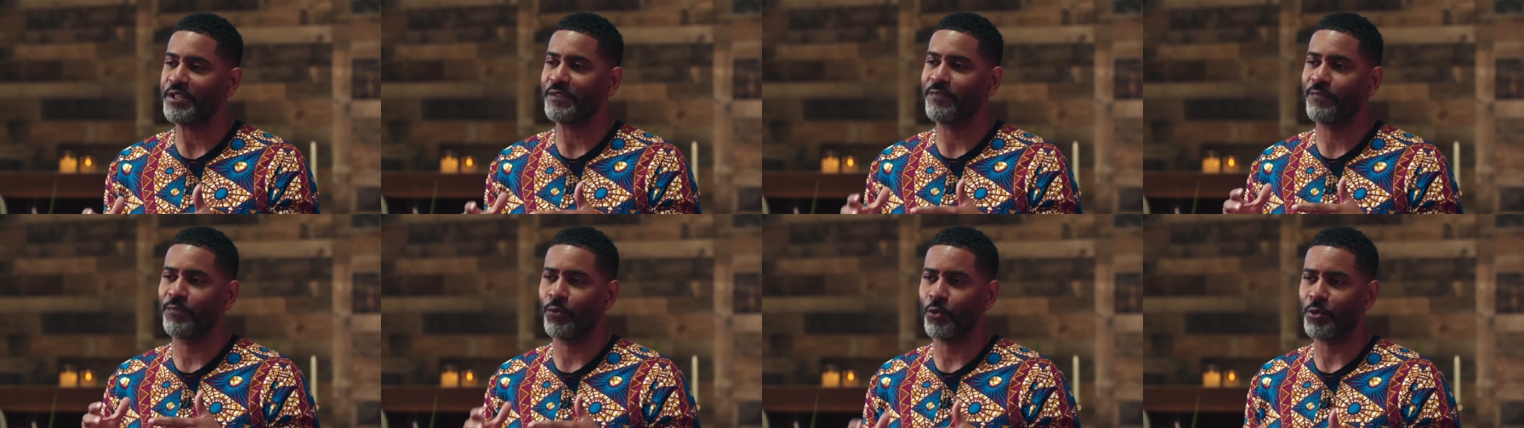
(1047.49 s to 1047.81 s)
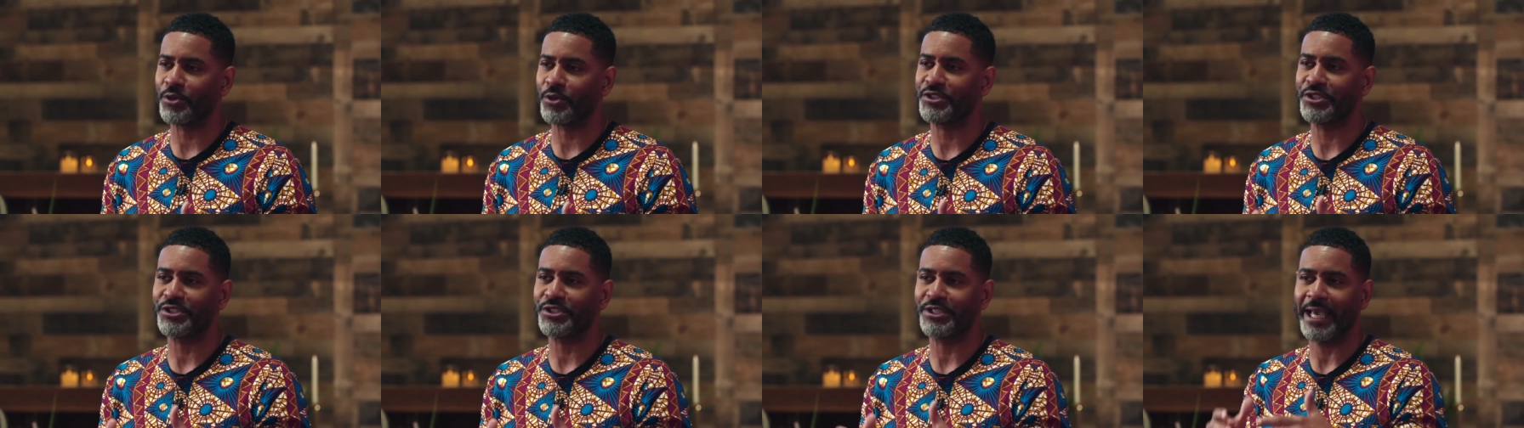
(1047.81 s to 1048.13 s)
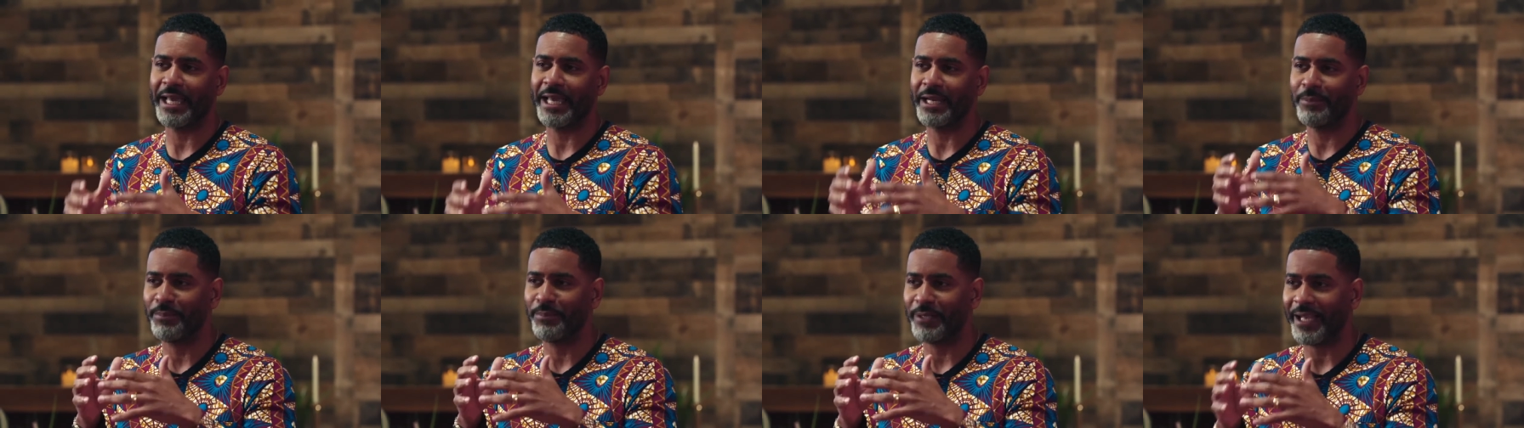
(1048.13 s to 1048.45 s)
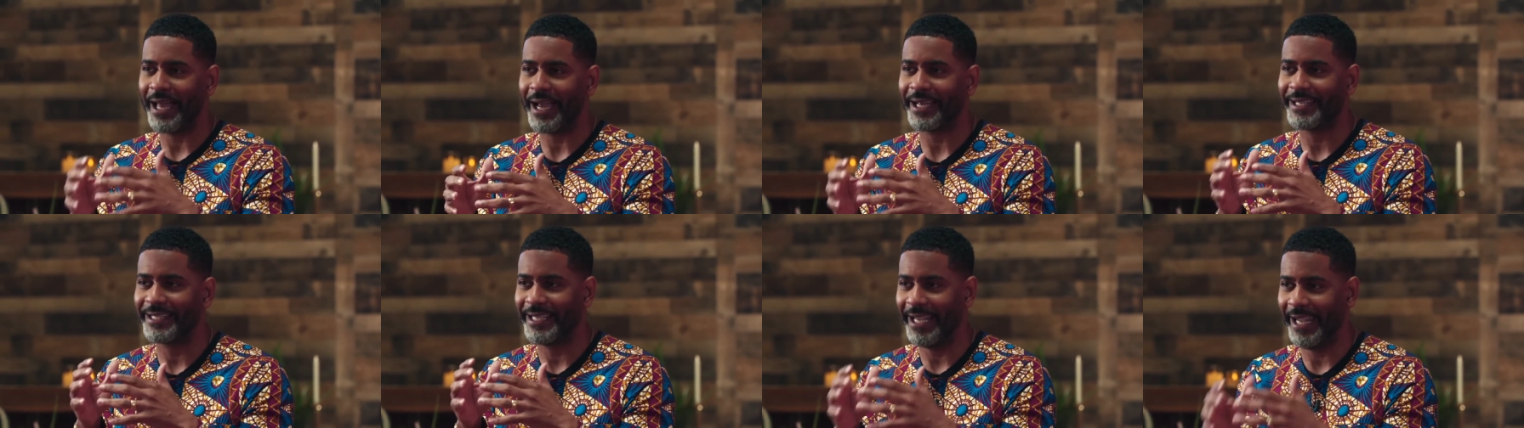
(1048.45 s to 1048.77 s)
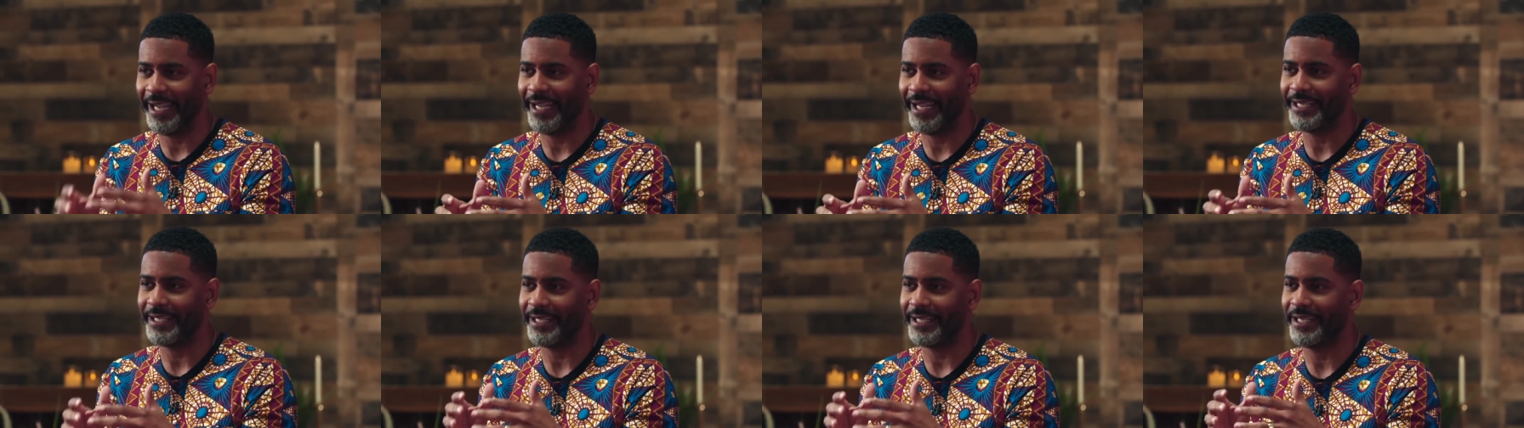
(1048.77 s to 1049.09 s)
forces had a
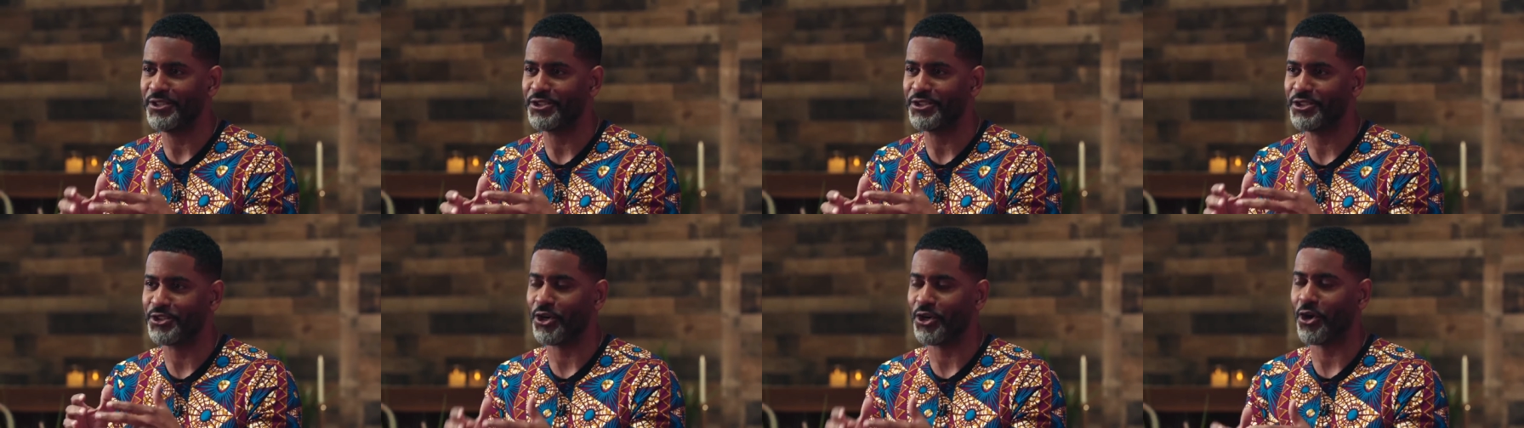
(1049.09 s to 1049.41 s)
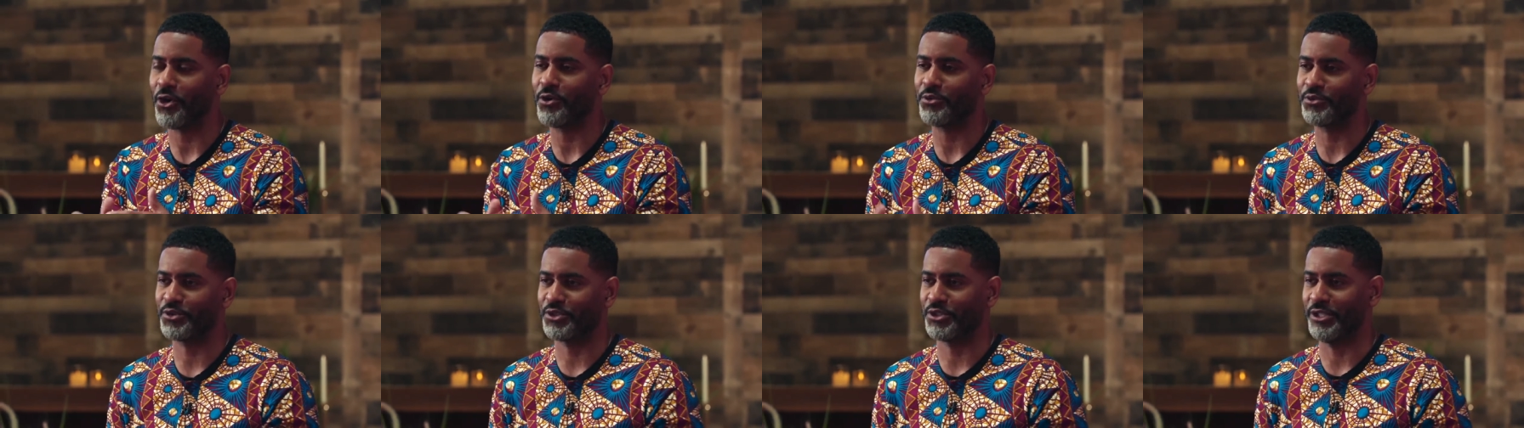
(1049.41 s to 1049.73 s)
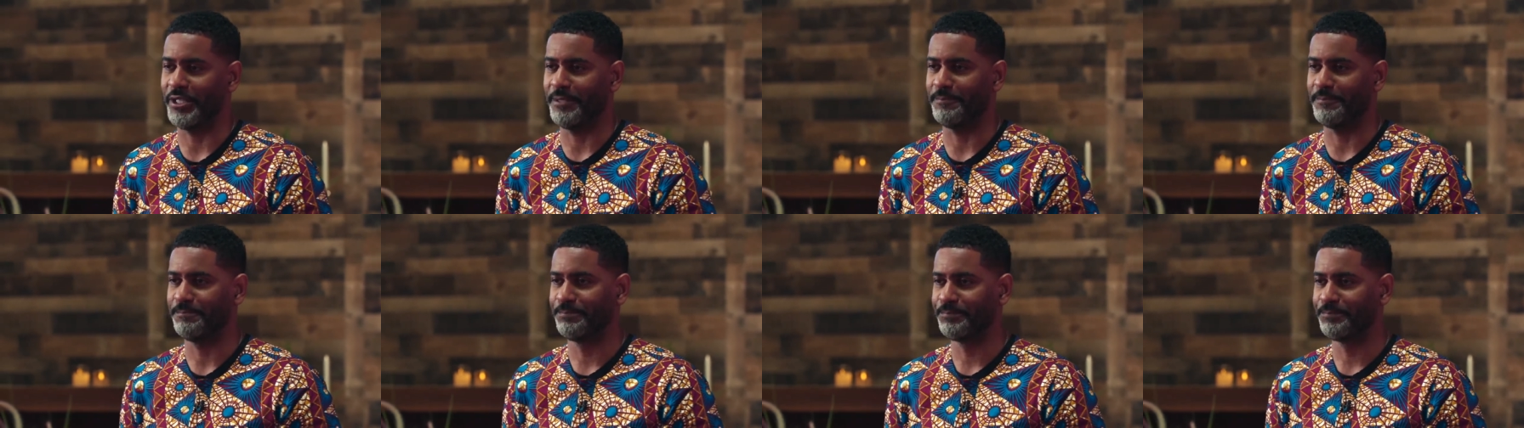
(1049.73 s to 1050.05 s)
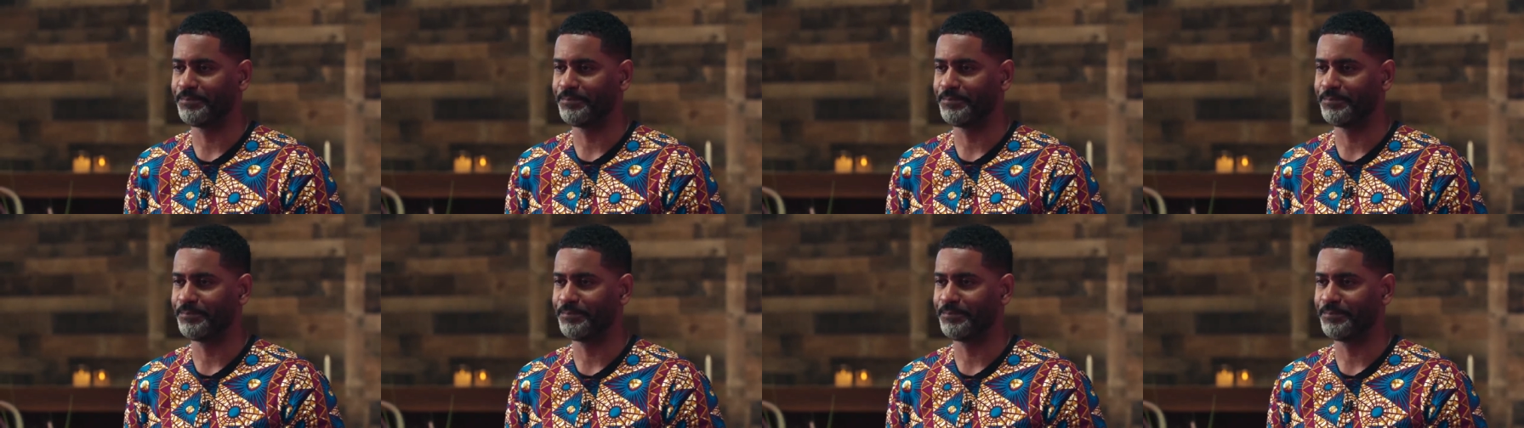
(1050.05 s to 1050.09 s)
blockade in Charleston,